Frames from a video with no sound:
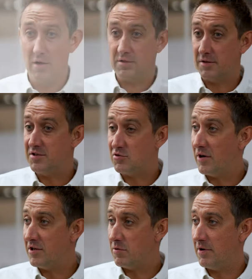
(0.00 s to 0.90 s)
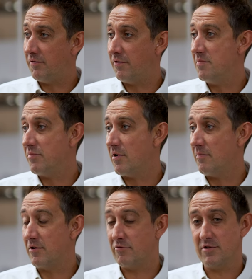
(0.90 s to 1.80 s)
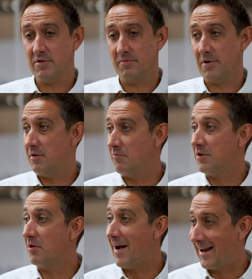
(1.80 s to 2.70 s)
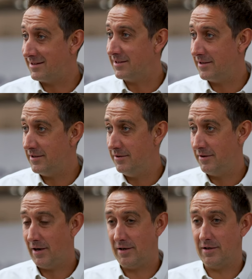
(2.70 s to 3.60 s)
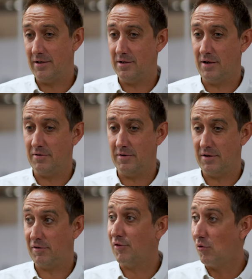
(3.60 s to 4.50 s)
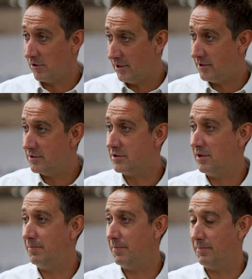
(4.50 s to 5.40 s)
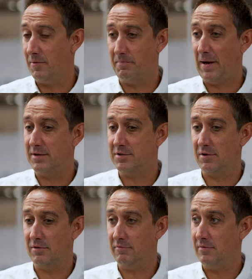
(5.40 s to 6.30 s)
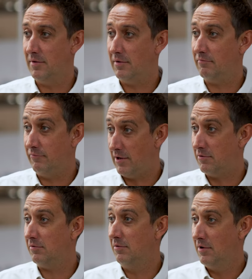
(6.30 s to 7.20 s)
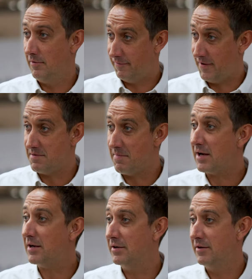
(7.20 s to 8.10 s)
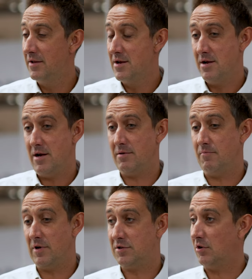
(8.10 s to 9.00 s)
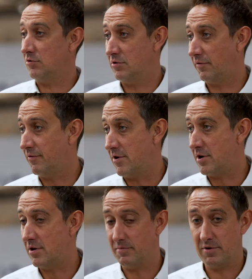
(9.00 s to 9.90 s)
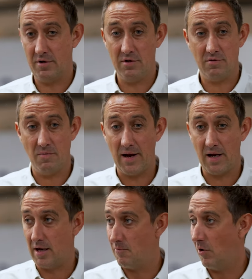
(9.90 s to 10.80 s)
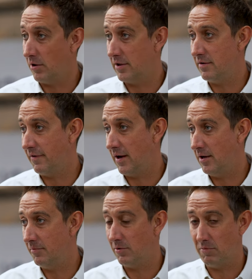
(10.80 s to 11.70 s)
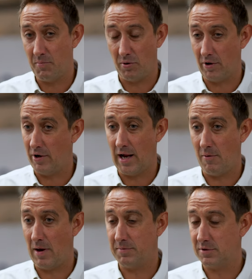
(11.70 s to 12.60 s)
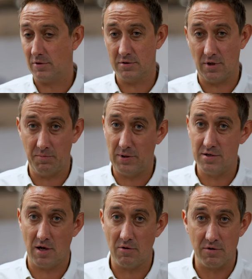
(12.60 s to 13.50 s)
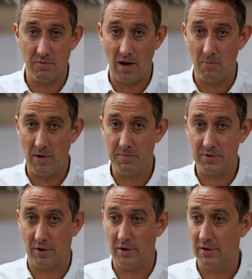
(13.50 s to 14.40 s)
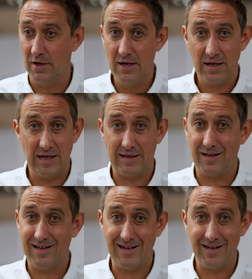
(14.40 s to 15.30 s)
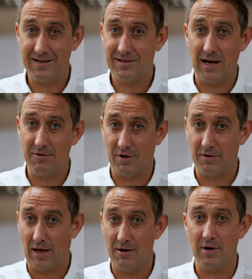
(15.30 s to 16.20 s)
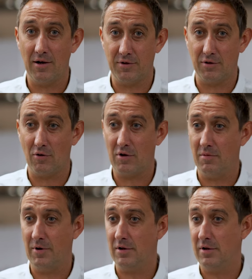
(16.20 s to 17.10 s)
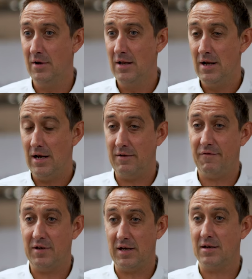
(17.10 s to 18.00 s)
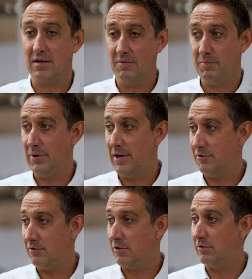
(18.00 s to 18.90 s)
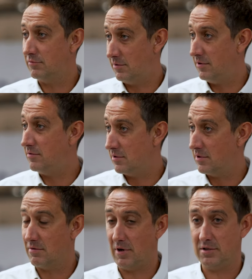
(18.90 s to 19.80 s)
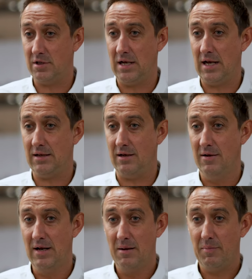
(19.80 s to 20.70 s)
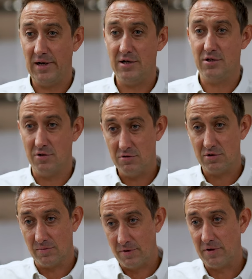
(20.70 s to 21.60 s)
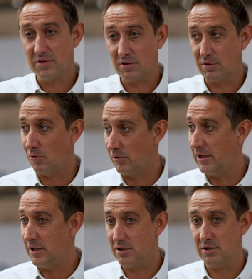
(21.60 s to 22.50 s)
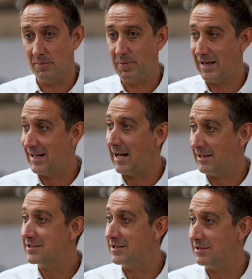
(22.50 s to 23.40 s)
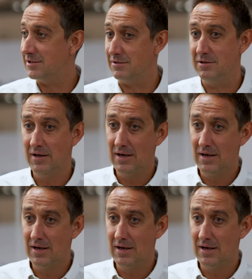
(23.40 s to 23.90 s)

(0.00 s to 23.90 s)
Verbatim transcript: So this 2023 barometer is something that we do annually, and it, you know, it's thought leadership, but based on real feedback. And it's not just for In-Comm to use, we're making it widely available. We put it on our website, so please go onto our website, click the link, download the document. And if you didn't complete or contribute to the questionnaire, then please use some of this thought leadership and analysis, and